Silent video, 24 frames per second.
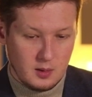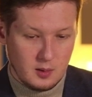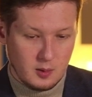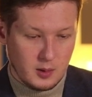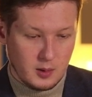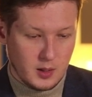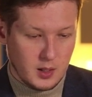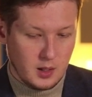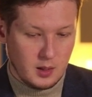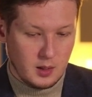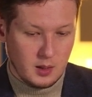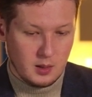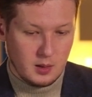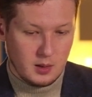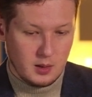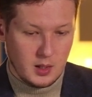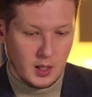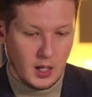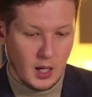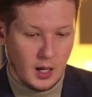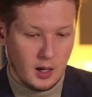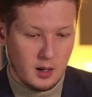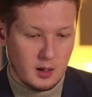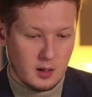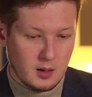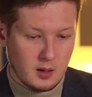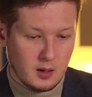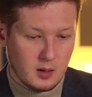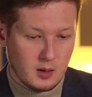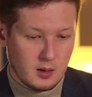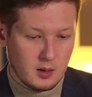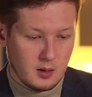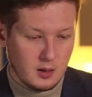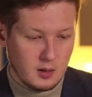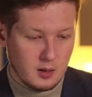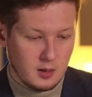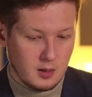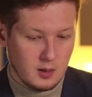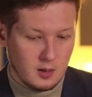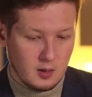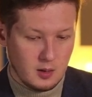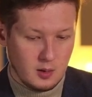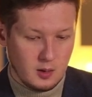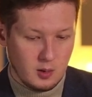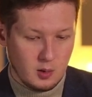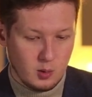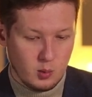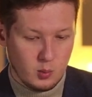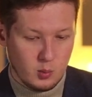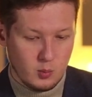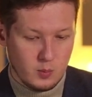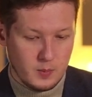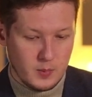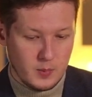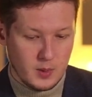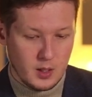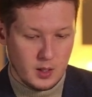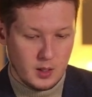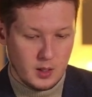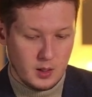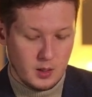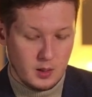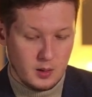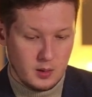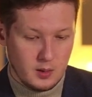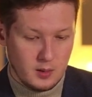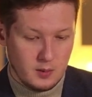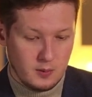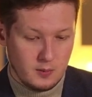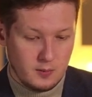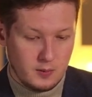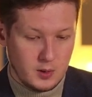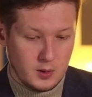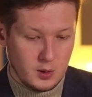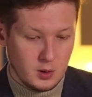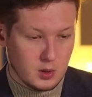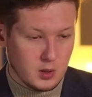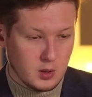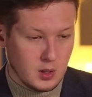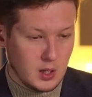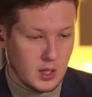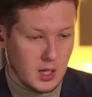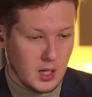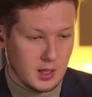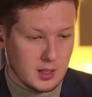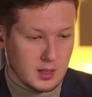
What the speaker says: Okay, the error, home, finish the